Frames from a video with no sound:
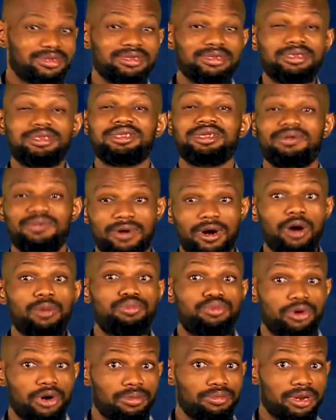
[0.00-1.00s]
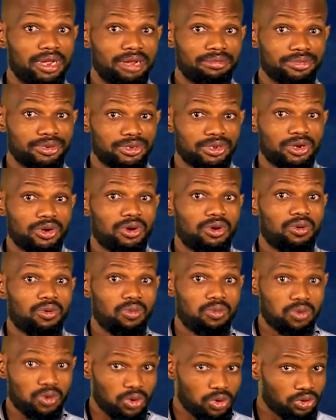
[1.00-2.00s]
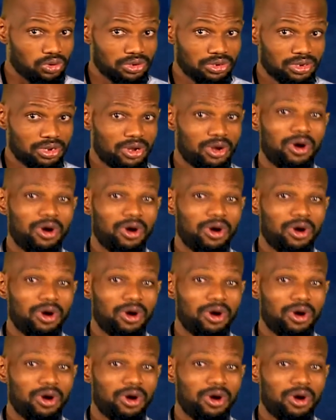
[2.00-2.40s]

several problems would